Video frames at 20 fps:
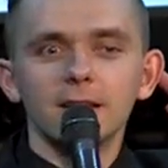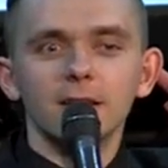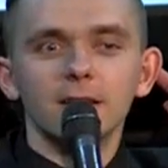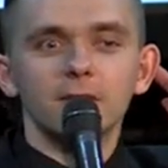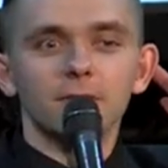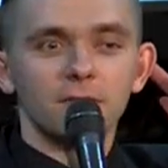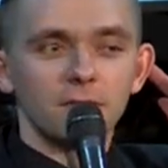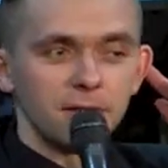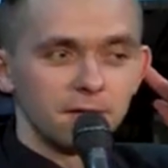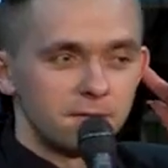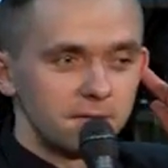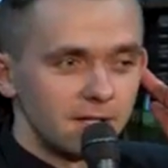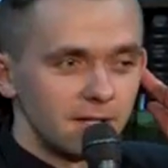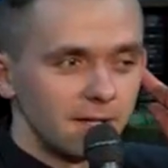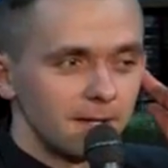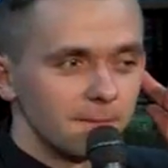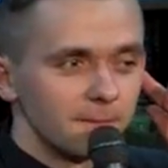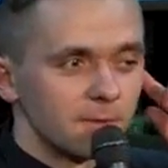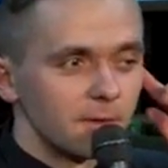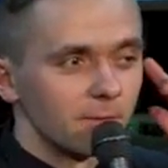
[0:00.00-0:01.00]

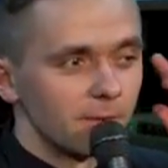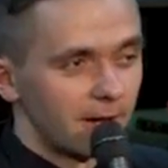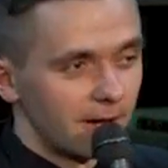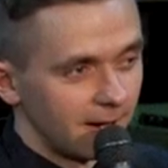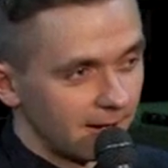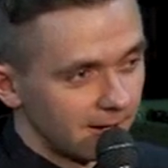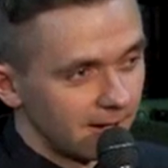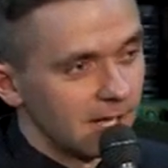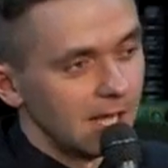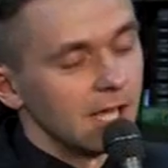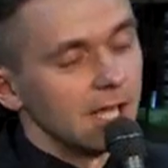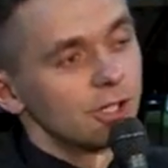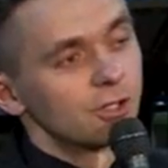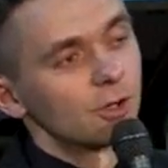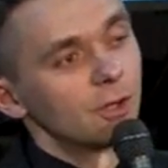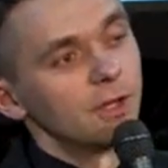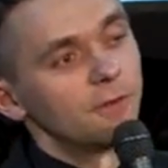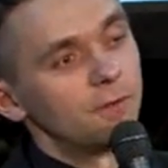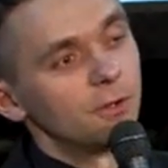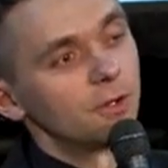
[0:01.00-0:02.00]
50? Right.
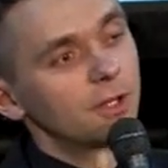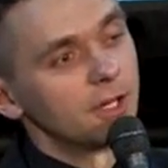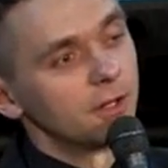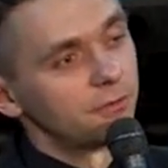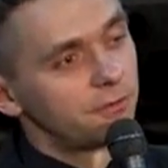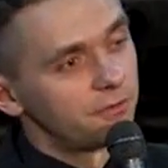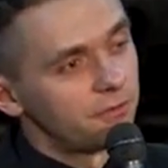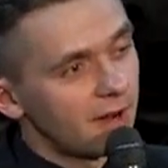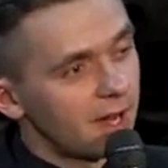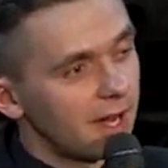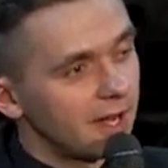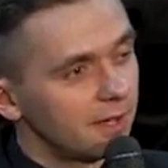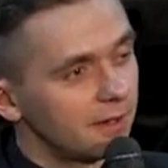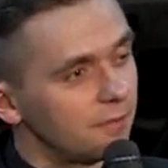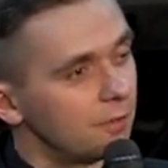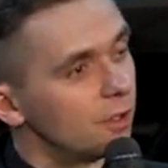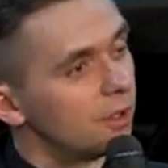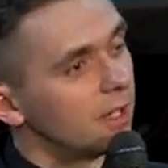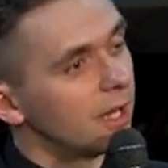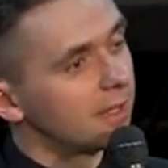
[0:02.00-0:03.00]
So if you give 5,
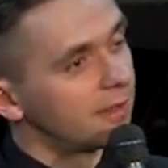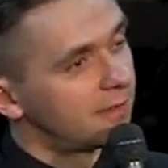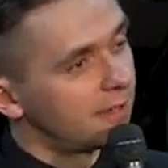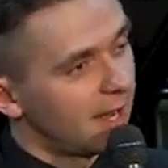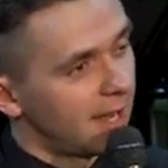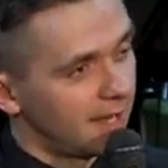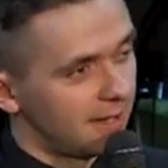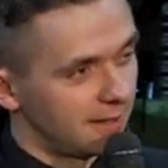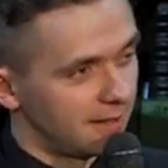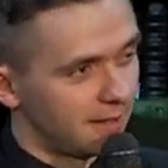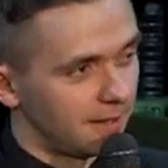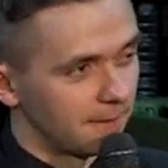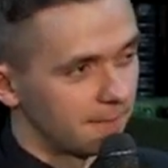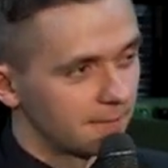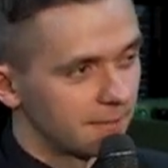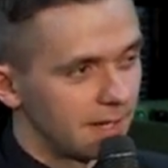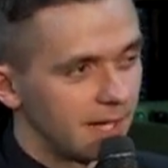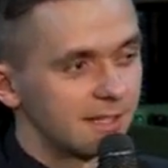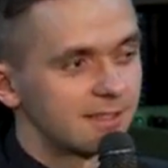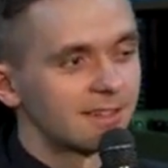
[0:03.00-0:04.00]
you're not tithing.
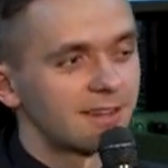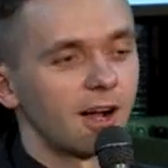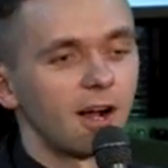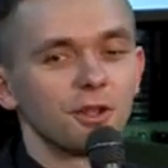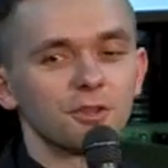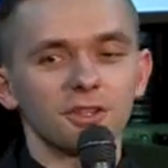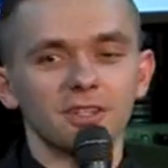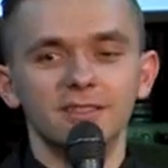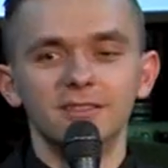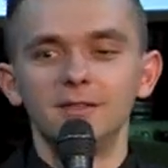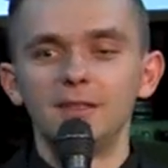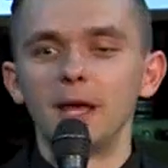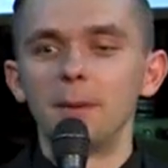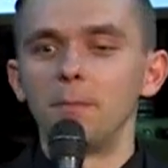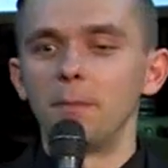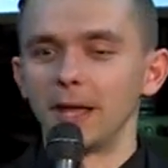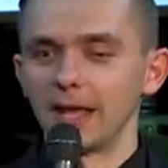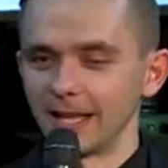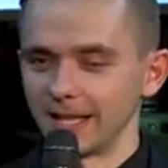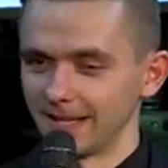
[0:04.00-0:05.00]
It's called
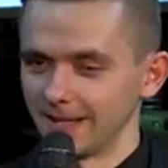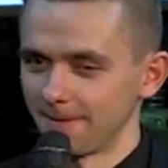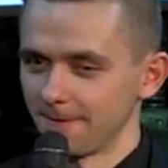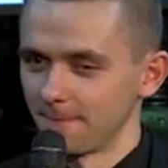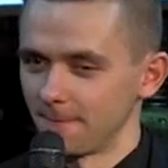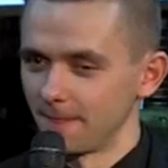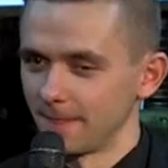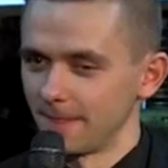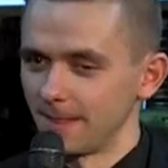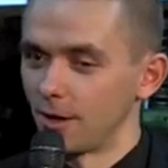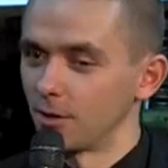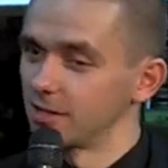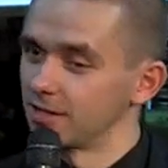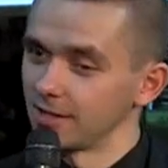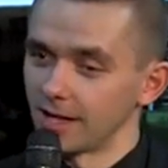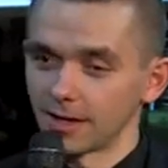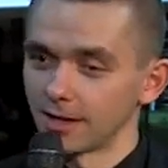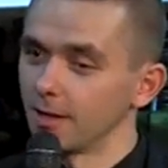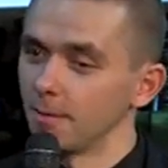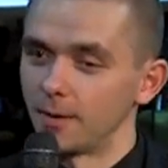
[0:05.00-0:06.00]
tipping. Now it's
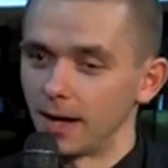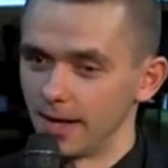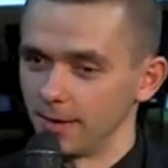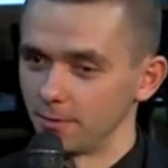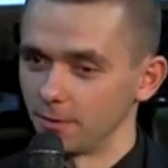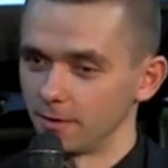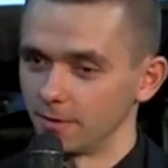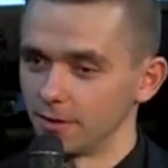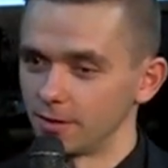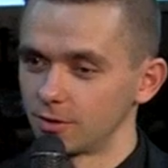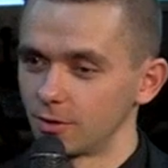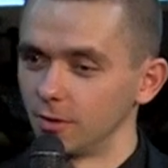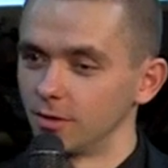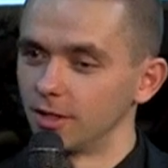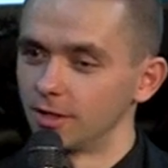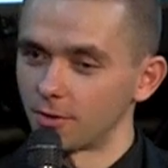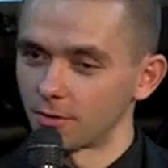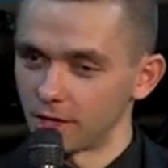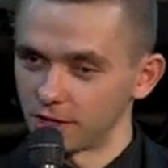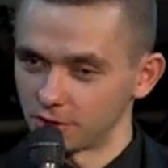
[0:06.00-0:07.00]
not in the Bible. It's only
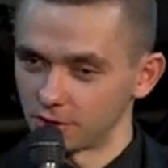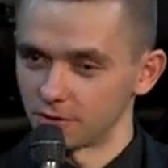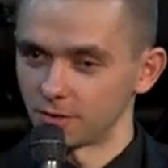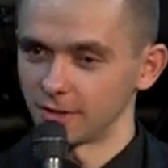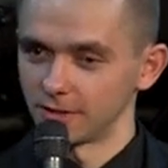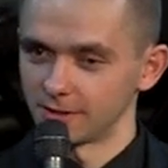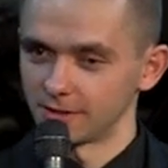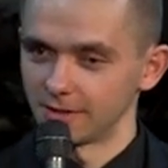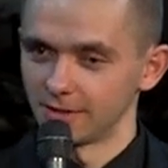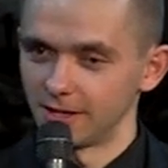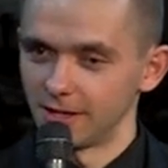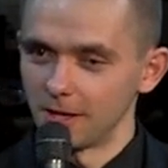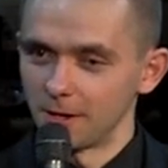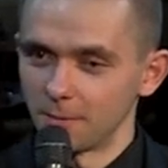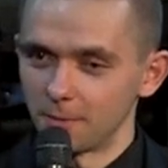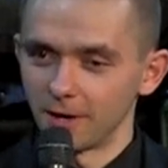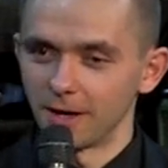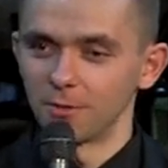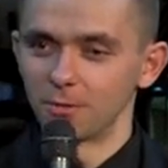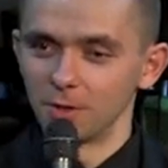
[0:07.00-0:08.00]
in the restaurants.
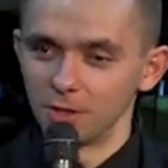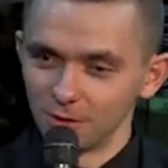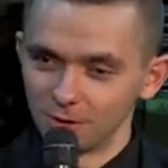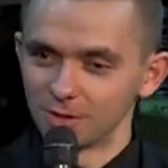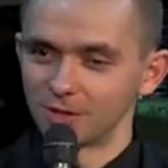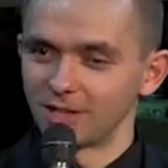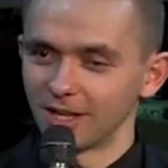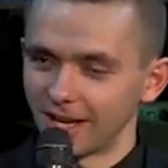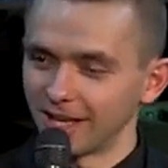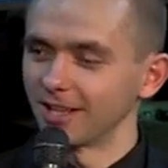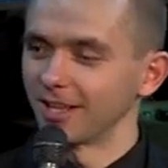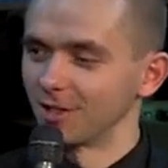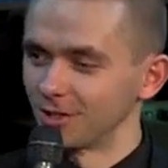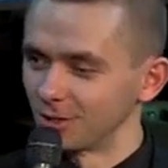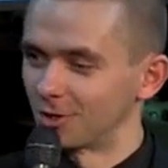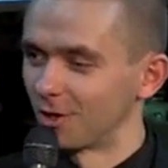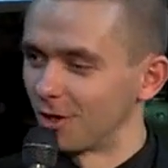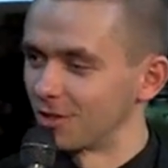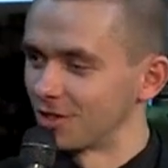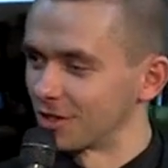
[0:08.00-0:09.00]
But we use that in the
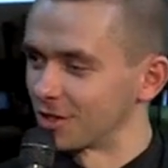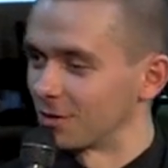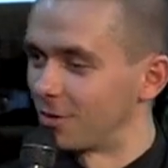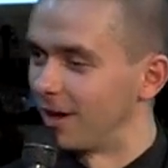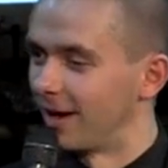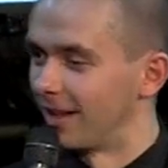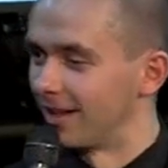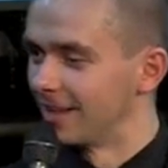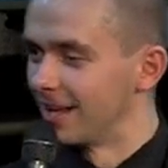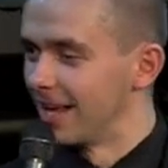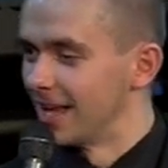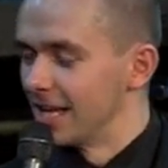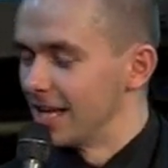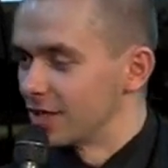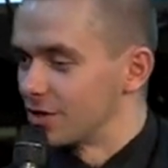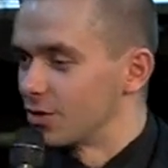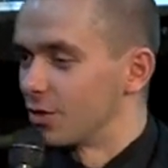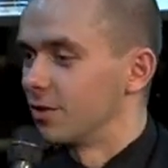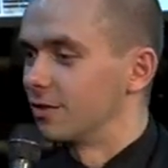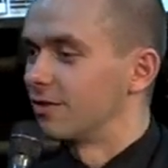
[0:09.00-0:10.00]
church as well.
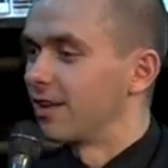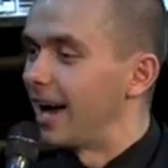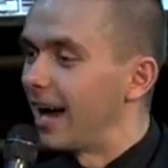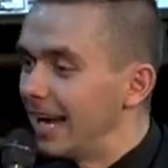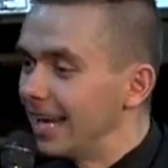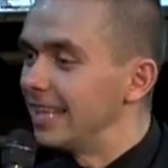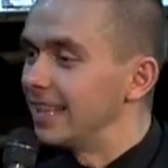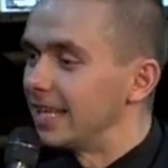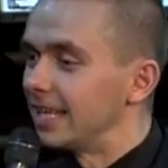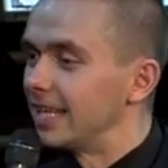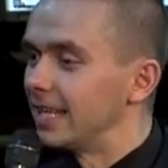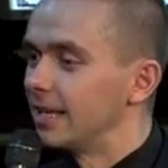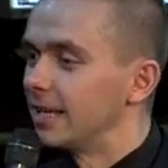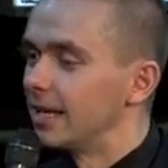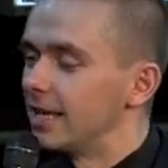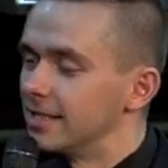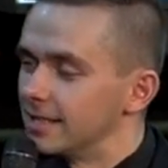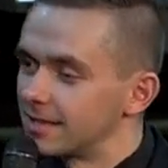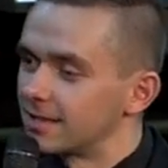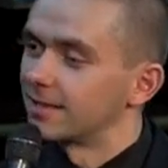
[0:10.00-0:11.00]
So tithing
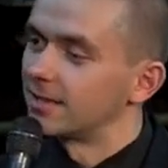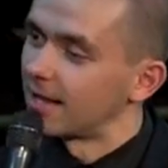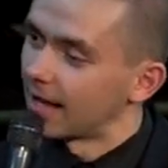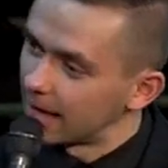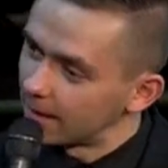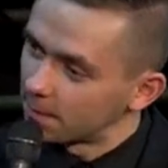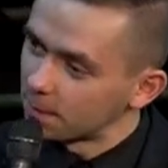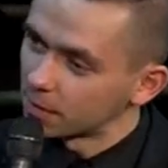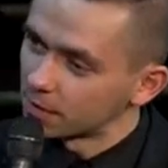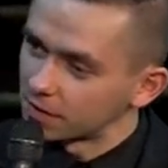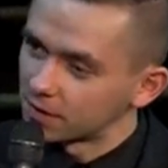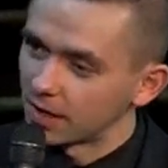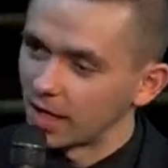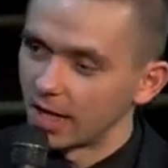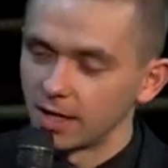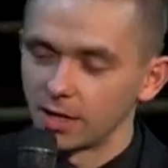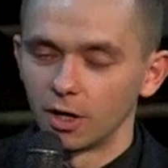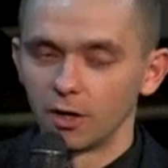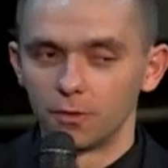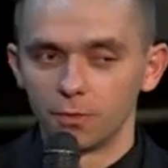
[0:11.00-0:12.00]
is
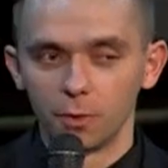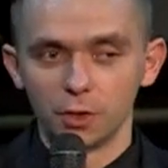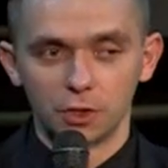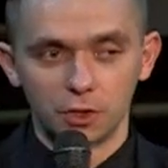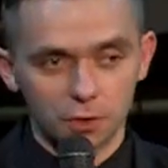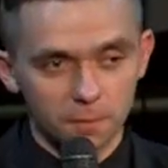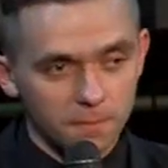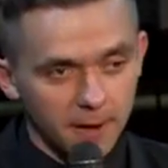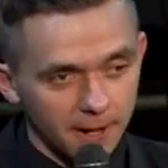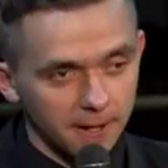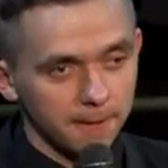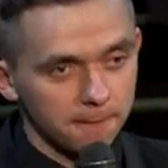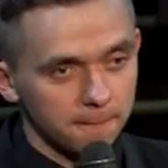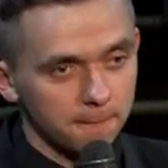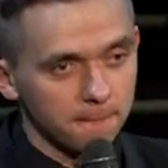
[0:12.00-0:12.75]
10% of what you make.